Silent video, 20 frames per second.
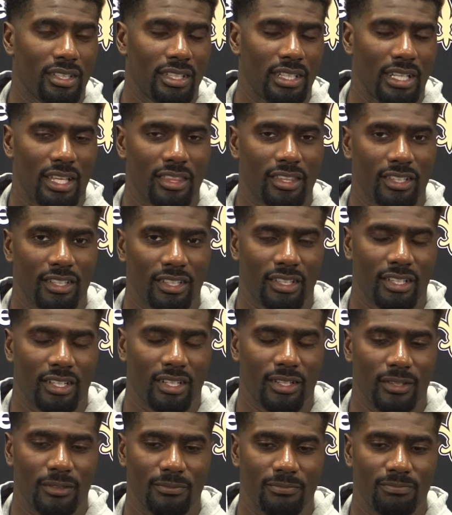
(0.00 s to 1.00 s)
And I think
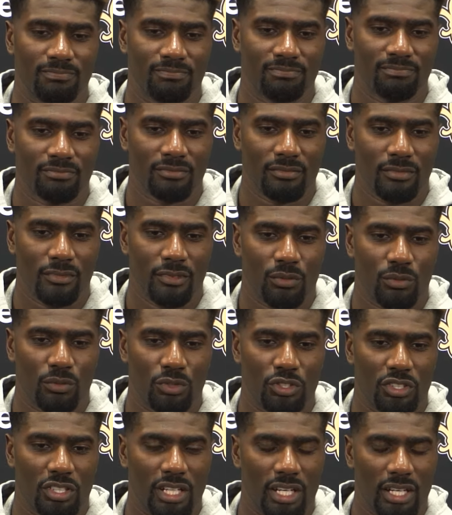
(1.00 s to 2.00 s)

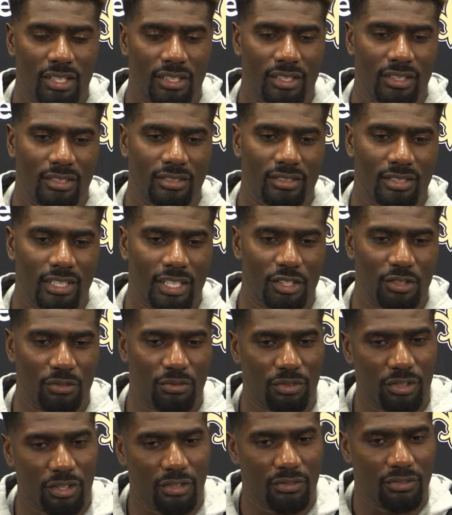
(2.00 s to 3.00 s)
when you kind of take your
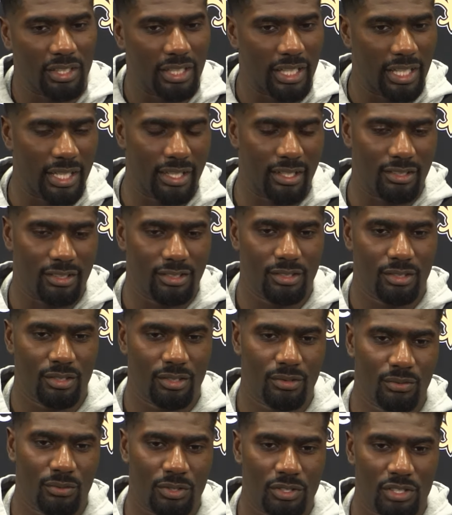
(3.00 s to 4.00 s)
foot off the gas,
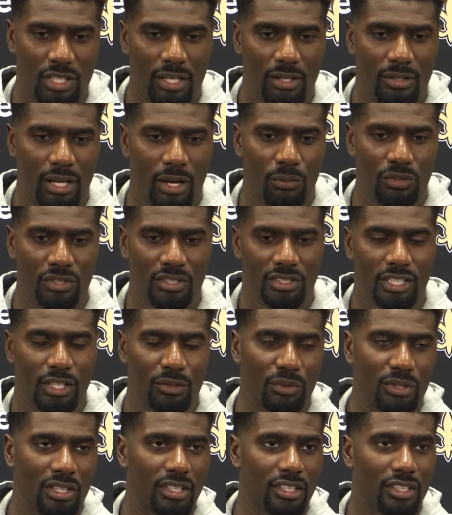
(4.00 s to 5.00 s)
which I wouldn't say
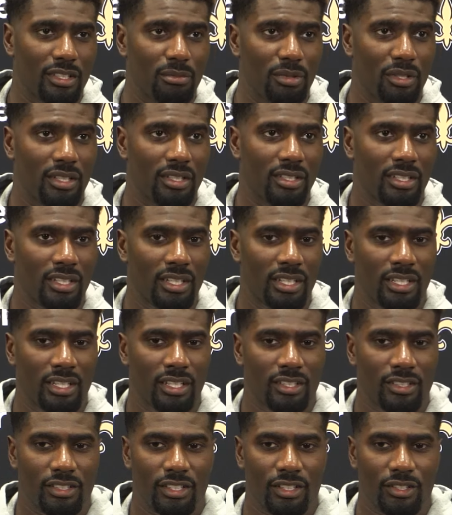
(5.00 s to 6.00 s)
we did, but
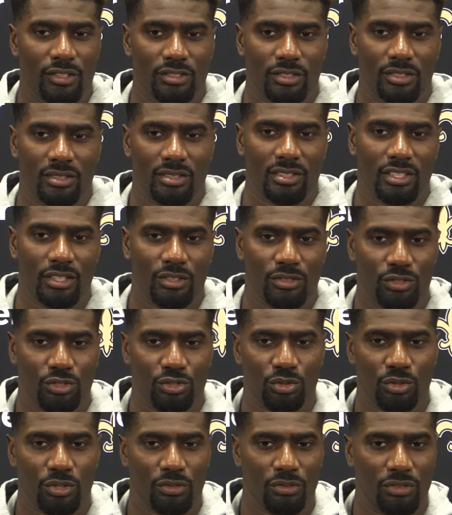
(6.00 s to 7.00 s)
there's a
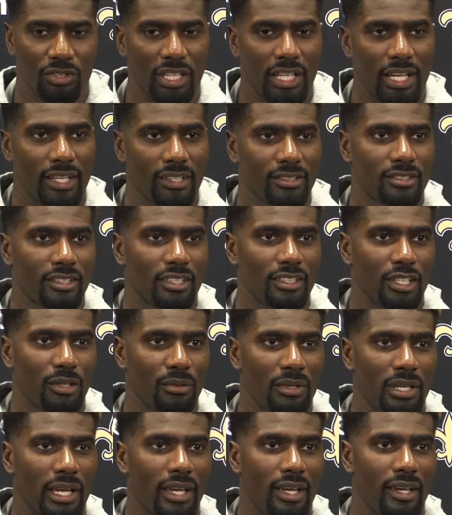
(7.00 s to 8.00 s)
sort of relaxed state that
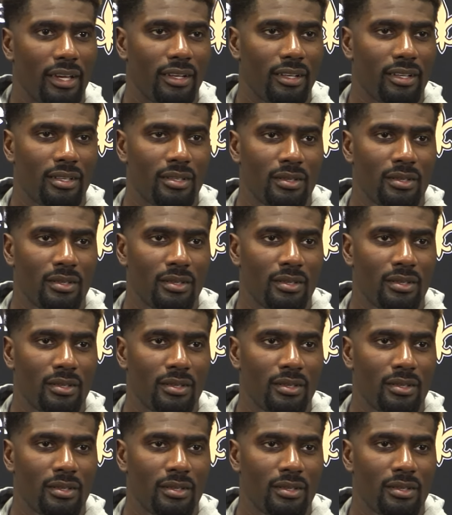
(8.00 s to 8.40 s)
we had